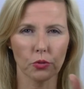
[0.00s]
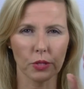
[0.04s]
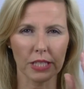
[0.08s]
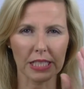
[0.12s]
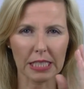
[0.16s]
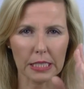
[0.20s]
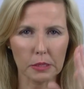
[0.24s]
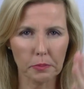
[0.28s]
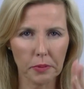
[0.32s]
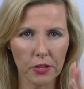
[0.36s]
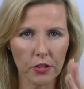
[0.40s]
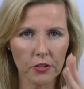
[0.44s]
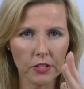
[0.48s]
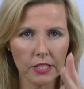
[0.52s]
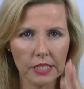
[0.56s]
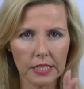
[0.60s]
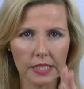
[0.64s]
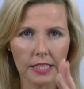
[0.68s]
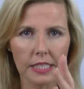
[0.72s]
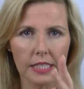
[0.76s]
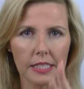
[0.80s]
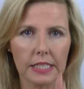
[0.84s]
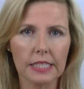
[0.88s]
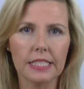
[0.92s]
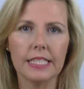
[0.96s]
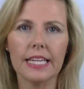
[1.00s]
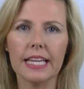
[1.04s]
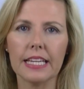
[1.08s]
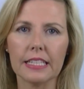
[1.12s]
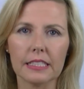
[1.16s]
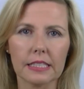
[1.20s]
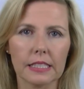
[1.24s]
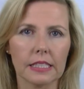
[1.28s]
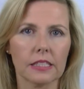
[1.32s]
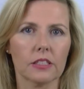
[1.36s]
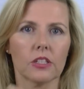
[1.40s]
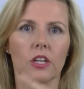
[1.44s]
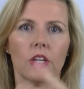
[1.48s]
to experience this
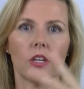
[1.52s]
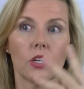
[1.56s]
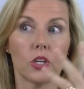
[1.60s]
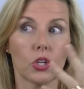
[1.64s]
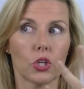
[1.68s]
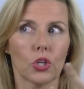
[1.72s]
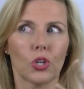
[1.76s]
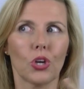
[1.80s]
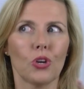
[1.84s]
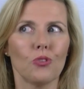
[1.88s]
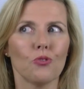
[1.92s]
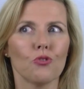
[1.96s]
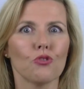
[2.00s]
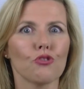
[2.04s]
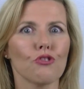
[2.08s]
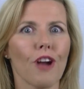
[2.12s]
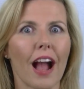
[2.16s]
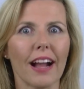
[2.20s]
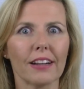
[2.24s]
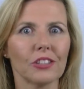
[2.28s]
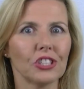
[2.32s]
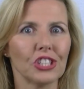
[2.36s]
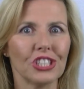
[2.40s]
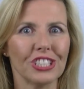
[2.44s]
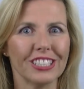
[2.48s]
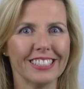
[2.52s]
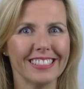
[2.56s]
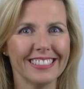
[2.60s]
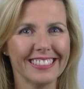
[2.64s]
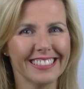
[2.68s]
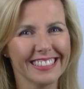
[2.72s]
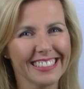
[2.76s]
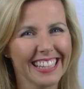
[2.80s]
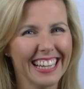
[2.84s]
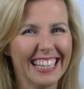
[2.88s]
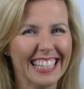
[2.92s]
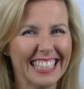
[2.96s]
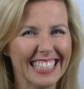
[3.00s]
next contraction
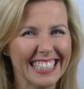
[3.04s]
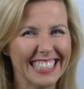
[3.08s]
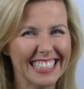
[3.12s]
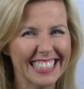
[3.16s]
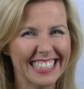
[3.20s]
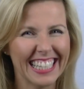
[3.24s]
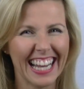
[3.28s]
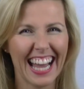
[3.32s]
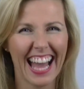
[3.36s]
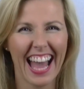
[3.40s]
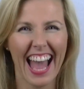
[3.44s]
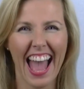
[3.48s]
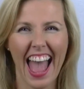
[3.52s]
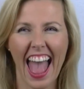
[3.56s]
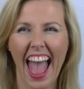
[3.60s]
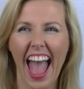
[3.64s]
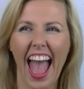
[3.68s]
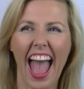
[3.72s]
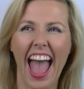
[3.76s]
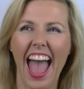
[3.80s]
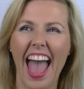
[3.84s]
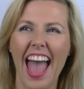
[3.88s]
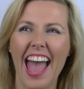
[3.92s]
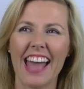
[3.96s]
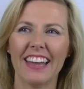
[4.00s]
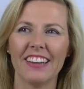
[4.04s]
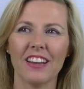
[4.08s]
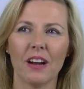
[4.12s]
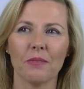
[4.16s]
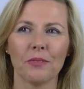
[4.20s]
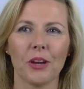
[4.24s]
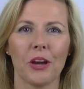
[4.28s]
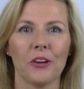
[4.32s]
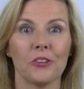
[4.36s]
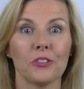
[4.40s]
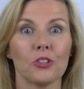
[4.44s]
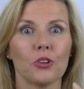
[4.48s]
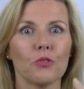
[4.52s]
and I'm
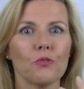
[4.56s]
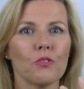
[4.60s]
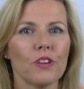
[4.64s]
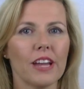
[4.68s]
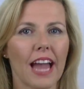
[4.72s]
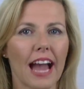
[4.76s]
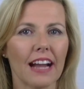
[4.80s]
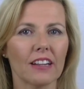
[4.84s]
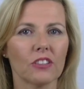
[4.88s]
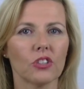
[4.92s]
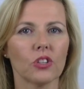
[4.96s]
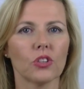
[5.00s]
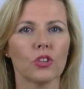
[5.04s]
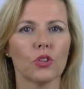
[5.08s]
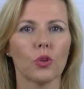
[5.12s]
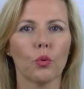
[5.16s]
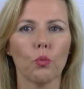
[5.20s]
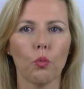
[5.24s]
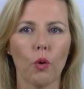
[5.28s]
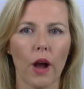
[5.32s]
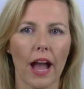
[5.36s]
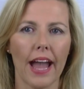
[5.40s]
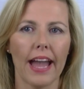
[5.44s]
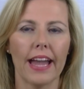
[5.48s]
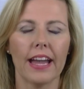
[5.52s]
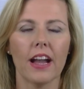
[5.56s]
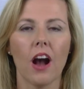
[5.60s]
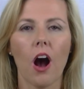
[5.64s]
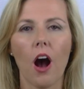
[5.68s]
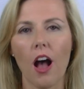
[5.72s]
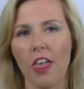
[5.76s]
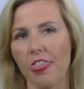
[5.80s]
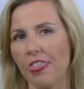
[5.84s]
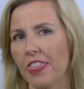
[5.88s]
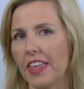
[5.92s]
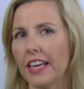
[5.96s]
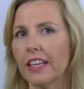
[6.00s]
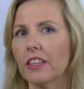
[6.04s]
going to react the way I
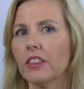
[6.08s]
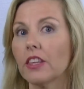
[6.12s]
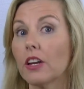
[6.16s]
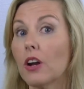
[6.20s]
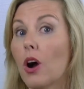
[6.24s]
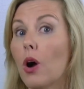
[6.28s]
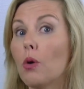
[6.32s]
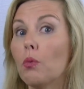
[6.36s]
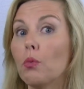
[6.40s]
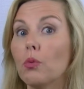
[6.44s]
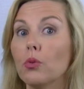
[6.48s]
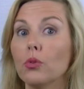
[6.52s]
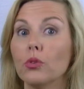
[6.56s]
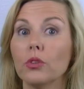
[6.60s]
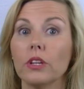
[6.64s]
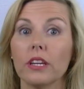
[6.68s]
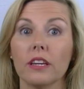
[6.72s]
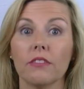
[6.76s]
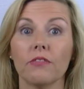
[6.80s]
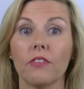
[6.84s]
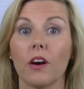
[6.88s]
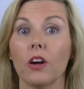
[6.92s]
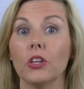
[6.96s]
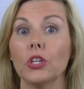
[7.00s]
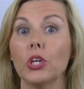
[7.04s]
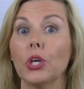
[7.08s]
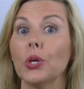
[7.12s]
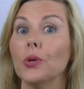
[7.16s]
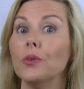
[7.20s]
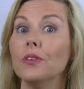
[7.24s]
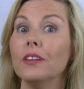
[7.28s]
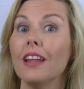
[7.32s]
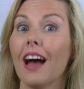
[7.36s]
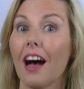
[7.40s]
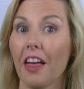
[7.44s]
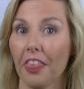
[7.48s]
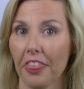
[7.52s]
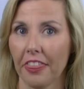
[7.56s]
think that I would if I knew
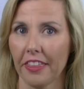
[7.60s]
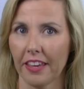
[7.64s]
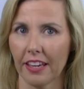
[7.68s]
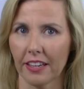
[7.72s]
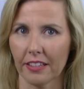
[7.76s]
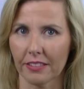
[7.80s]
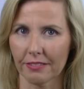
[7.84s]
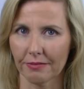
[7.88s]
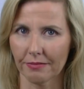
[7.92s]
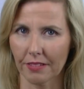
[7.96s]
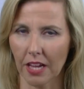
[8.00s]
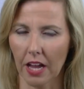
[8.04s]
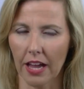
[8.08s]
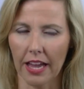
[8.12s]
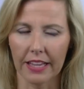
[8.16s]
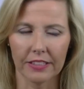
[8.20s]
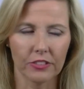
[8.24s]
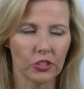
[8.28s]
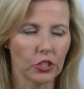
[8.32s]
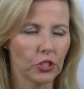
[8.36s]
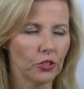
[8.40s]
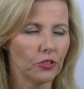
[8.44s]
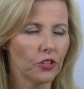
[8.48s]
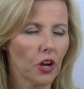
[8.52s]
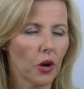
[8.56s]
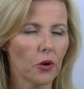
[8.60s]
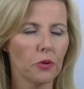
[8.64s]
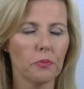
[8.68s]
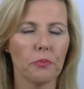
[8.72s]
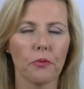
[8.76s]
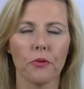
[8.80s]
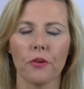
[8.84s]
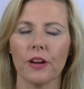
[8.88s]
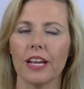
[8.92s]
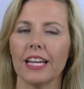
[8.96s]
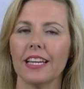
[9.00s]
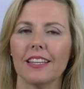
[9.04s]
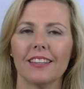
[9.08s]
nothing. I knew no
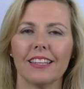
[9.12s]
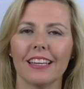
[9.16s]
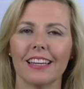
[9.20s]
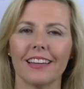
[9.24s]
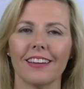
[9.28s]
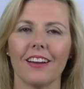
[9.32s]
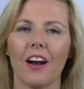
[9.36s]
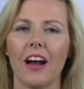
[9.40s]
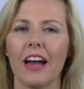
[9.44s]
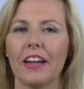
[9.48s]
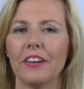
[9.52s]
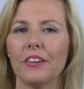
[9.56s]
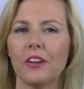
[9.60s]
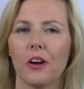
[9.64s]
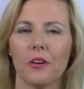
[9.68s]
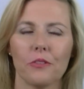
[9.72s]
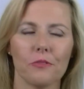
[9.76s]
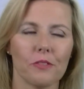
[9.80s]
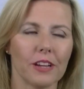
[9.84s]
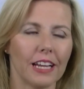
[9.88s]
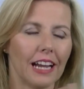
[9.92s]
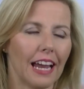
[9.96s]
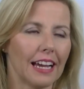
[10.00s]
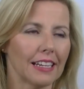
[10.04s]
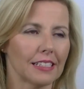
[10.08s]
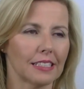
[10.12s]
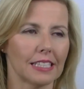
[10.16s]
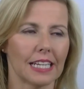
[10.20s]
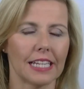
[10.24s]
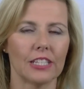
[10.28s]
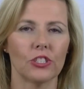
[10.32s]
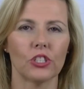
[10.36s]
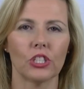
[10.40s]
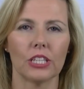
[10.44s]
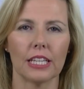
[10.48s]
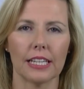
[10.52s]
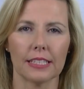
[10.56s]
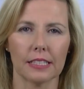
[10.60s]
breathing, I had no
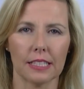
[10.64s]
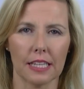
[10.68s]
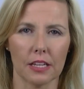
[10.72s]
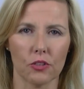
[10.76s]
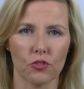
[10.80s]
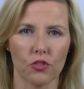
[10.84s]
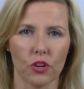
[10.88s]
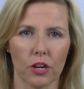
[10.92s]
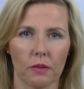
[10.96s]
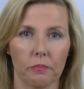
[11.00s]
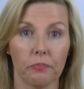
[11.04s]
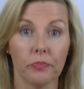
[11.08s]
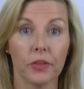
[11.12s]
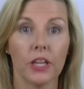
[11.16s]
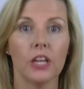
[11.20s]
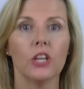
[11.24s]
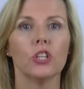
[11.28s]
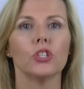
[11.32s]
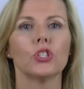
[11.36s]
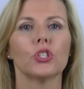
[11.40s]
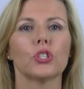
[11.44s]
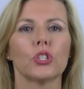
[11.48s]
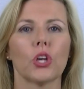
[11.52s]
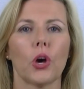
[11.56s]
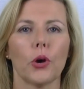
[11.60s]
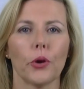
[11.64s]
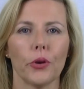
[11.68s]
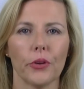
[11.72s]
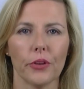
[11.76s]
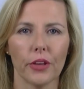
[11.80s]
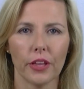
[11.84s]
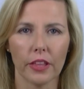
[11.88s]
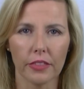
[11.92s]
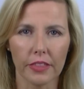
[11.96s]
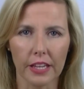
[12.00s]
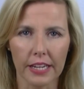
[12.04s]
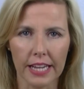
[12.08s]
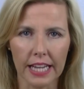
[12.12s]
relaxation, etc. So
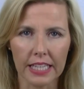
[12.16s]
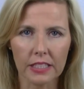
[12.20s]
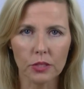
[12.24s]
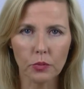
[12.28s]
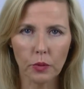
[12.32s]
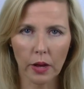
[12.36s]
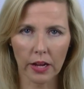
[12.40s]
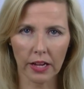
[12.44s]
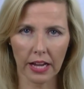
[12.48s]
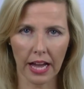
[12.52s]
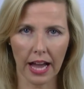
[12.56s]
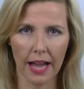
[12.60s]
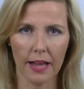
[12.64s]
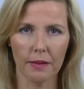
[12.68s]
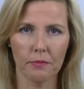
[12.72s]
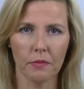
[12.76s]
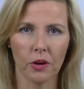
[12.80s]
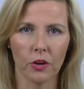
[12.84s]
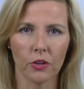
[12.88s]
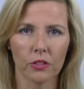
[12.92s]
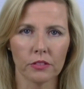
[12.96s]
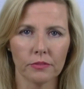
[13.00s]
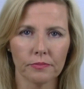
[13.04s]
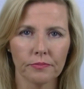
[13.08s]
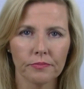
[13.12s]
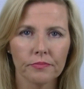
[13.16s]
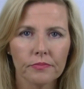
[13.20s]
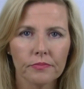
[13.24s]
the next one came on,